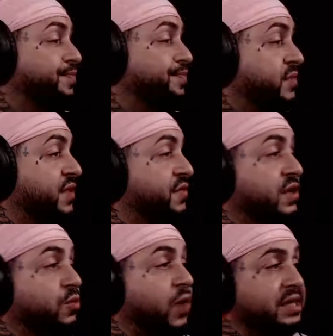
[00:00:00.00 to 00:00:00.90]
If you
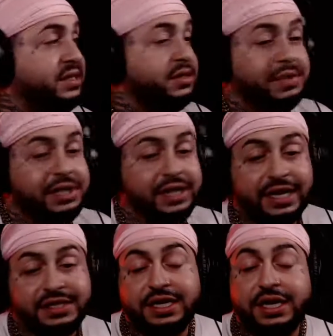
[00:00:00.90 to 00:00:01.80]
didn't watch the debate
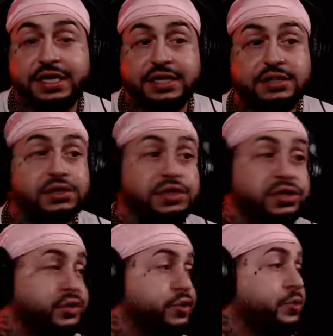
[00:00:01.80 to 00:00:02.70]
last night, it's on the
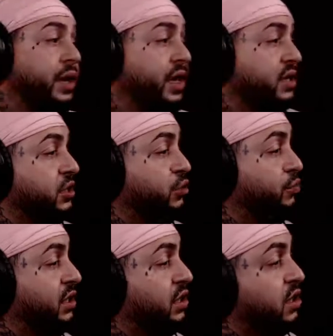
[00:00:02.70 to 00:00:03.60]
YouTube page. It'll
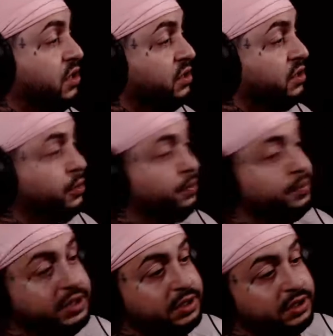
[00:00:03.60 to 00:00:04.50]
be on the
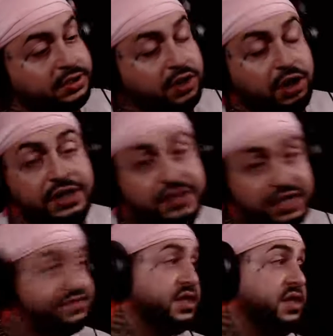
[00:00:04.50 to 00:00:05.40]
RSS
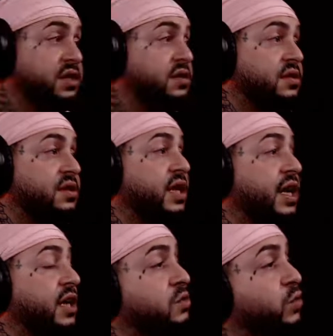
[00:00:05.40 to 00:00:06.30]
feed today
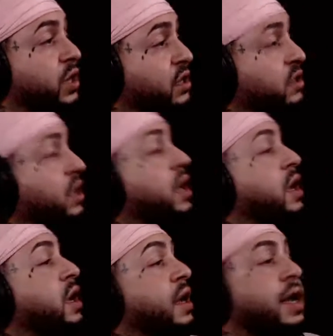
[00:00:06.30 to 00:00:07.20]
as well.
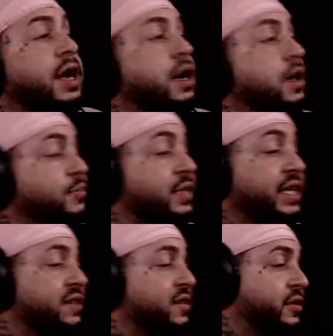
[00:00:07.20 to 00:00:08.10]
And
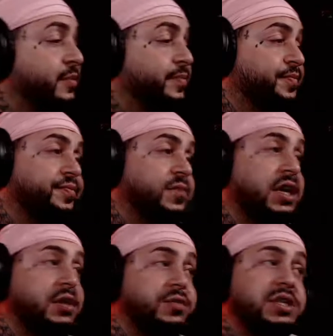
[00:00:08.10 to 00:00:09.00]
that's it.
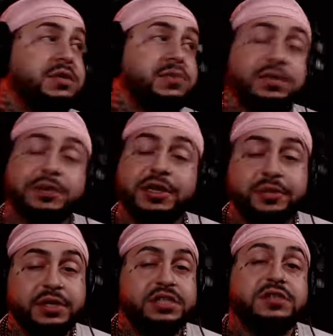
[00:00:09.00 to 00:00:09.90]
Man, we need better
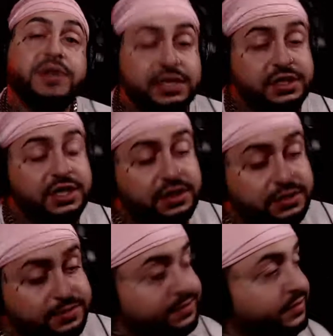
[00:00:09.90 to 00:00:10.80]
police training, y'all.
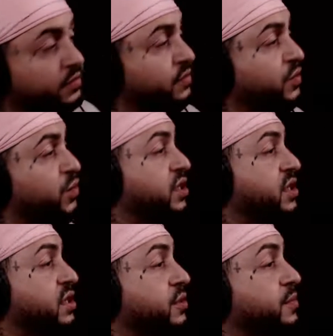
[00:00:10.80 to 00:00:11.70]
We really
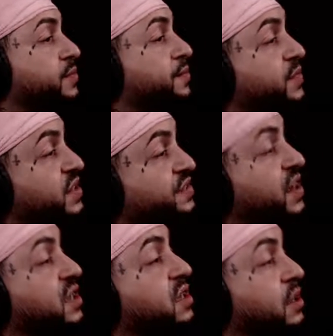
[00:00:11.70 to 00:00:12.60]
do. It's
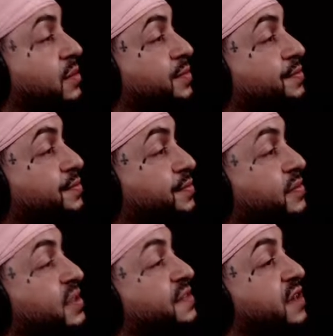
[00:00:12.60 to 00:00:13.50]
fucked up.
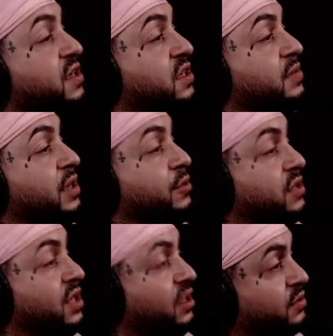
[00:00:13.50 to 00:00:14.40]
It's fucked up that we're
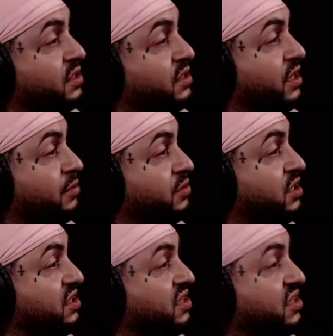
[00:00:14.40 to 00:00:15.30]
dealing with this type of
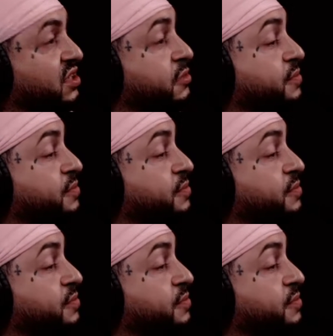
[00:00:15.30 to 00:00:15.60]
shit still.